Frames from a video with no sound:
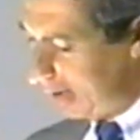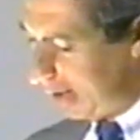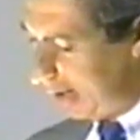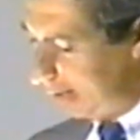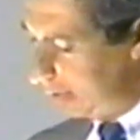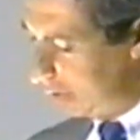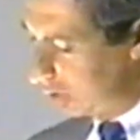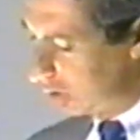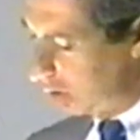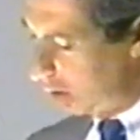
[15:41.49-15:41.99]

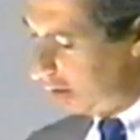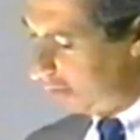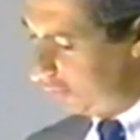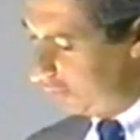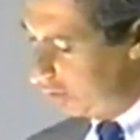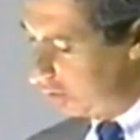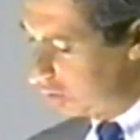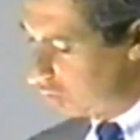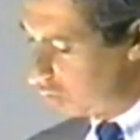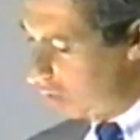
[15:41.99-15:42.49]
I'm sorry
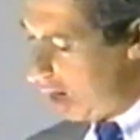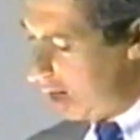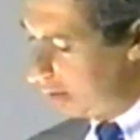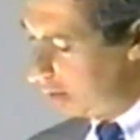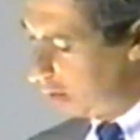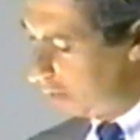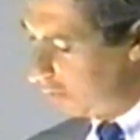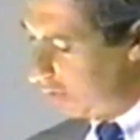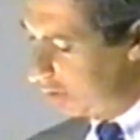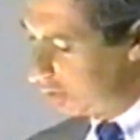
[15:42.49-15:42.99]
for these
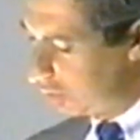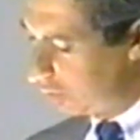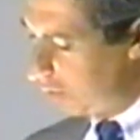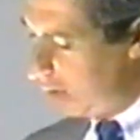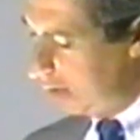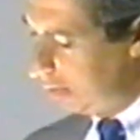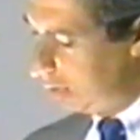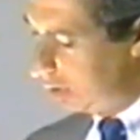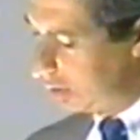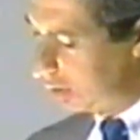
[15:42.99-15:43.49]
rotten overheads, you
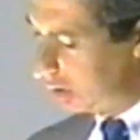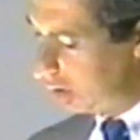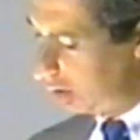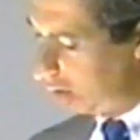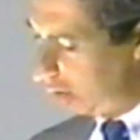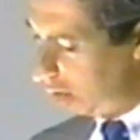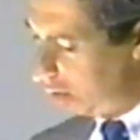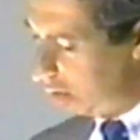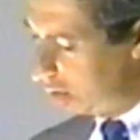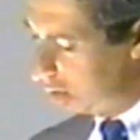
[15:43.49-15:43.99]
rate me a
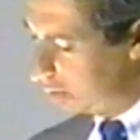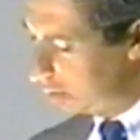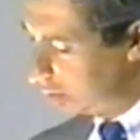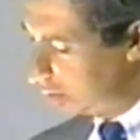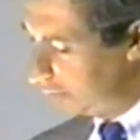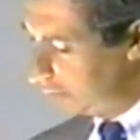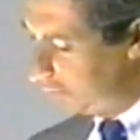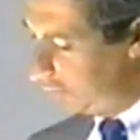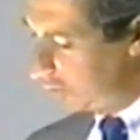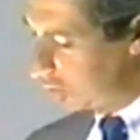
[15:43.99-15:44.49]
0 on
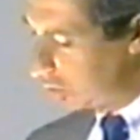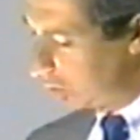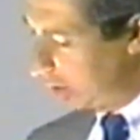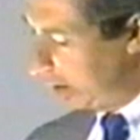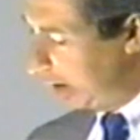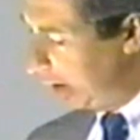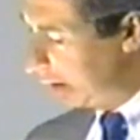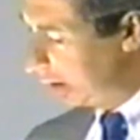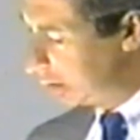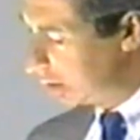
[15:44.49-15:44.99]

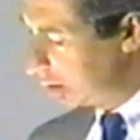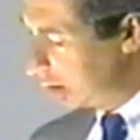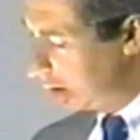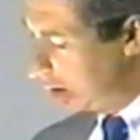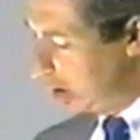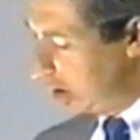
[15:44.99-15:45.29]
visual aids.